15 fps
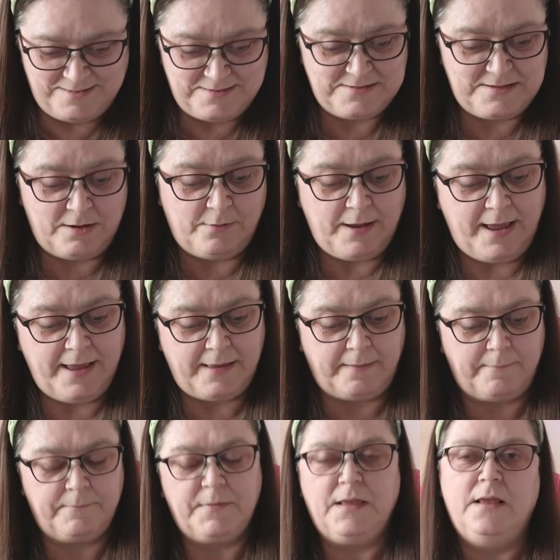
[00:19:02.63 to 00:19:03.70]
So,
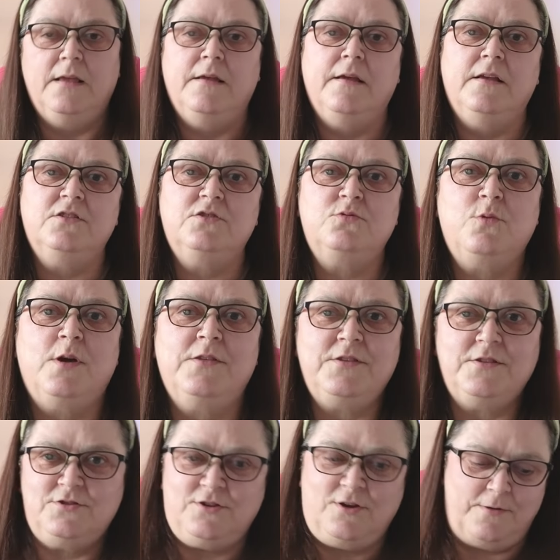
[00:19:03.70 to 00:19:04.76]
hey, it's worth
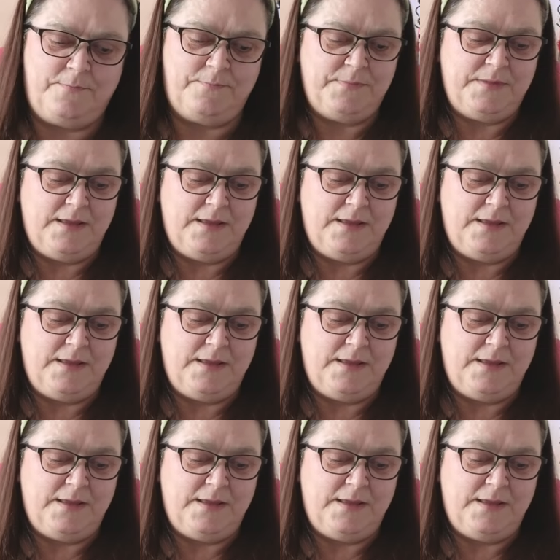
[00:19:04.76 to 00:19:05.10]
a shot.